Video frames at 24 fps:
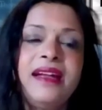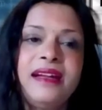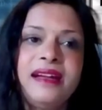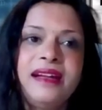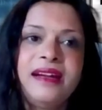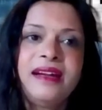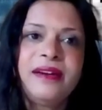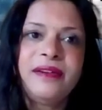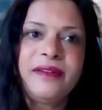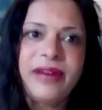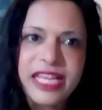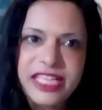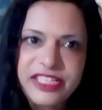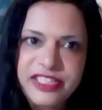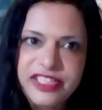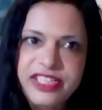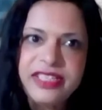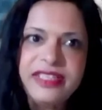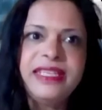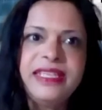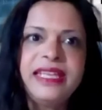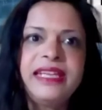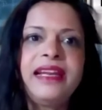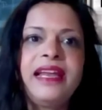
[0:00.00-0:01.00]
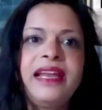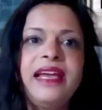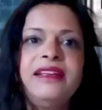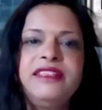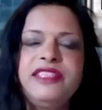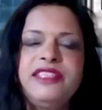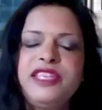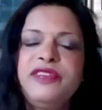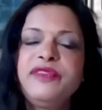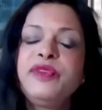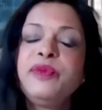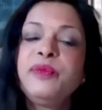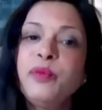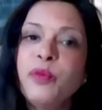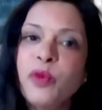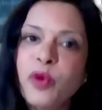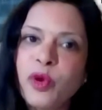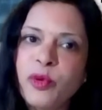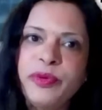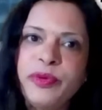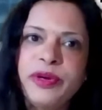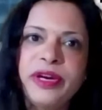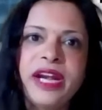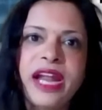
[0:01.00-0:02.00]
Russia's decline is even more
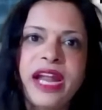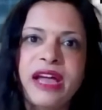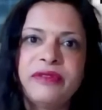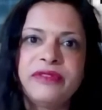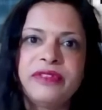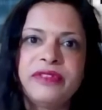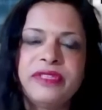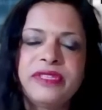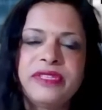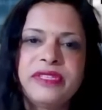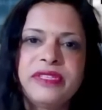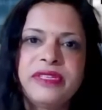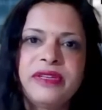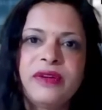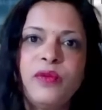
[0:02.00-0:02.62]
pronounced.